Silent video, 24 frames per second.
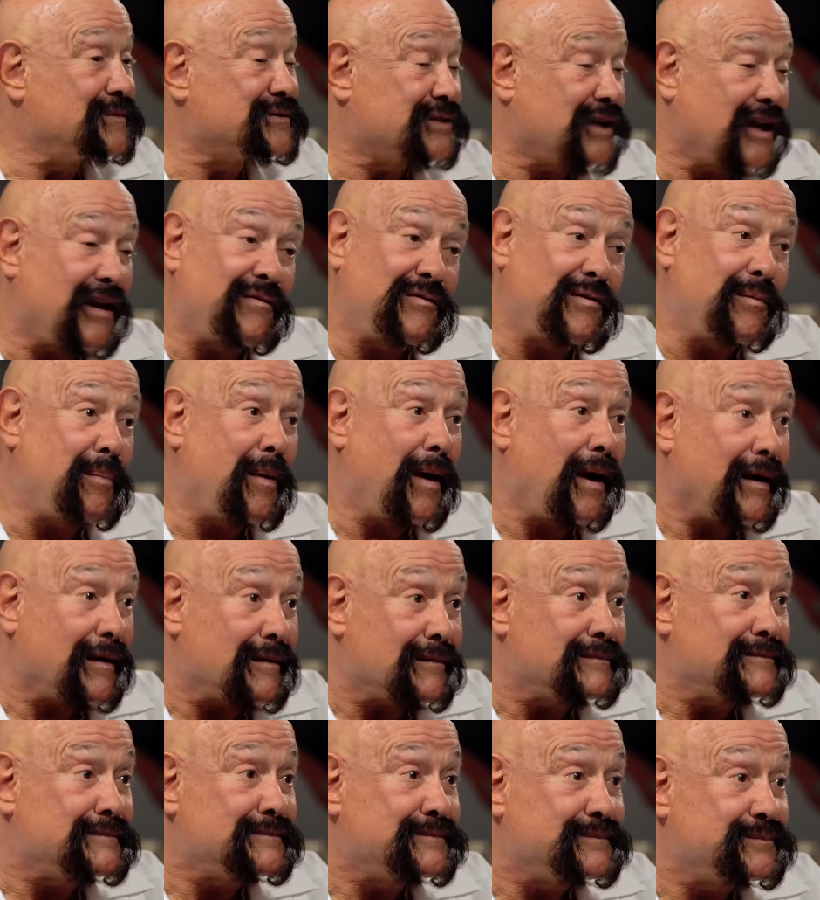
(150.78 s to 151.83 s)
he's gonna have to pay.
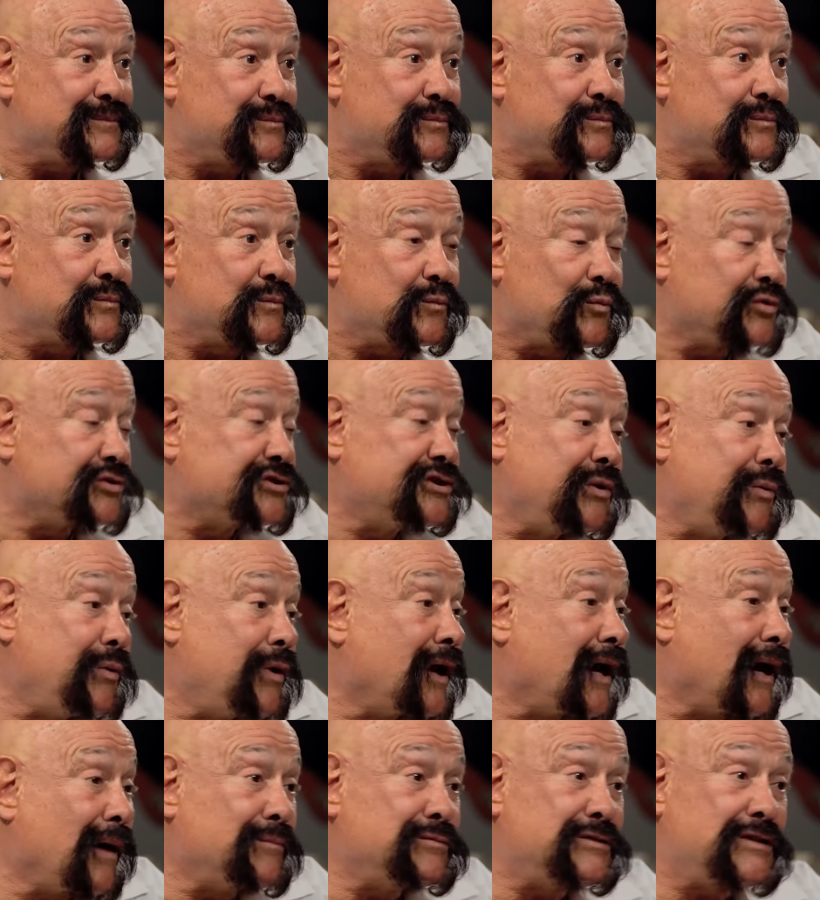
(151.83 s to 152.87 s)
We'll see what
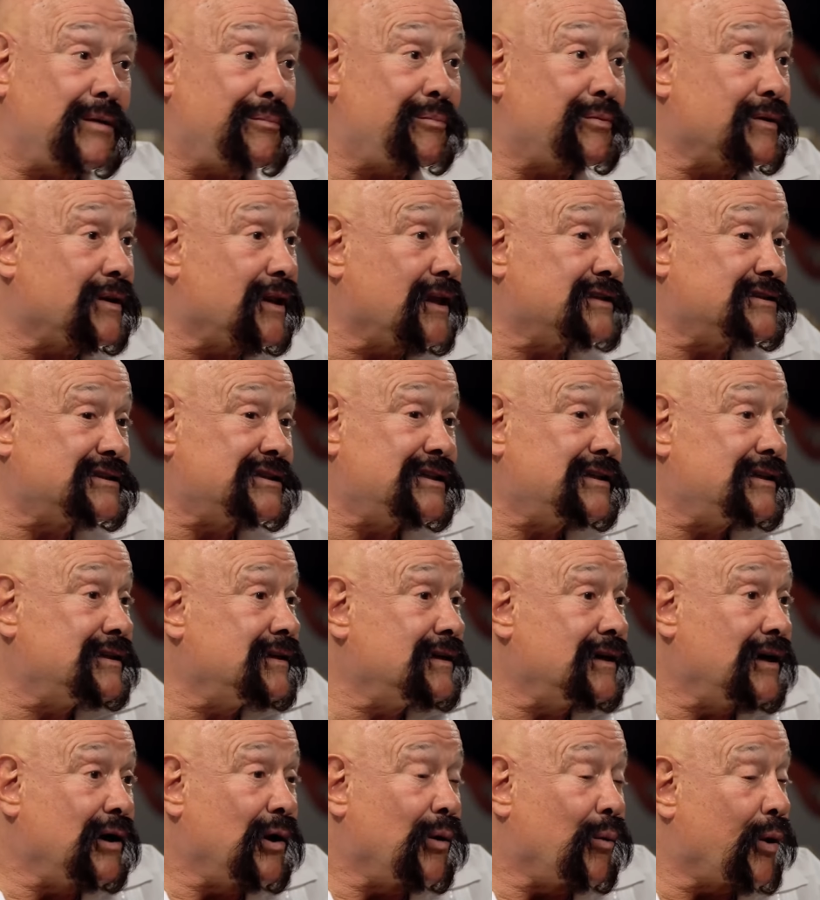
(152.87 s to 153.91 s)
he comes up with. Let's see
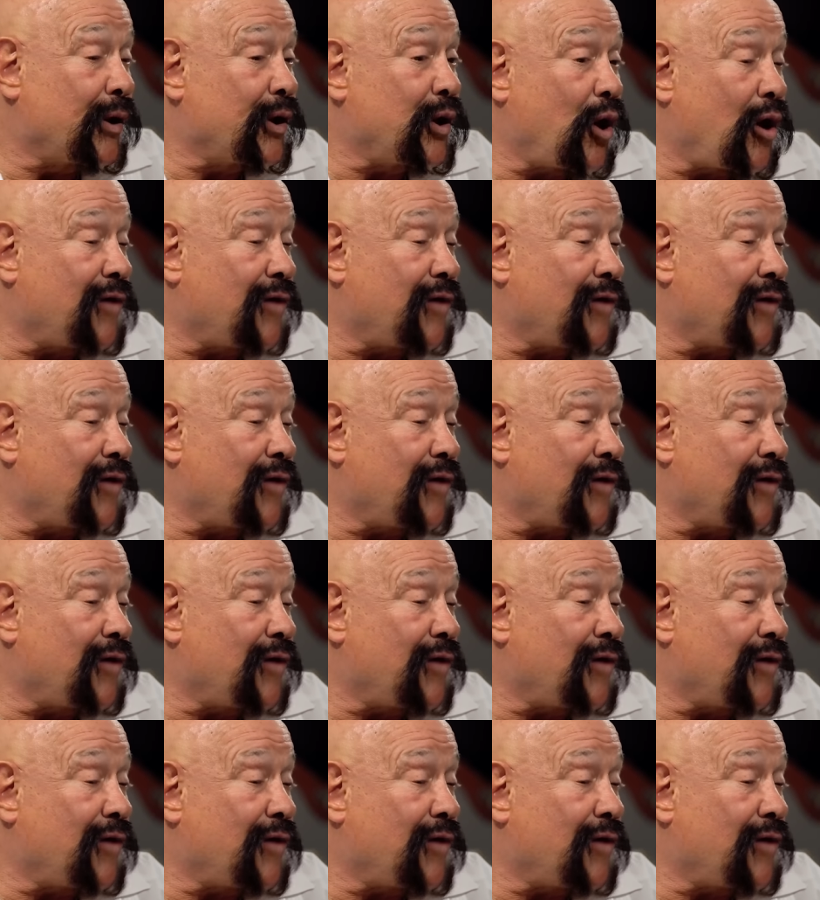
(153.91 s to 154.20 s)
what he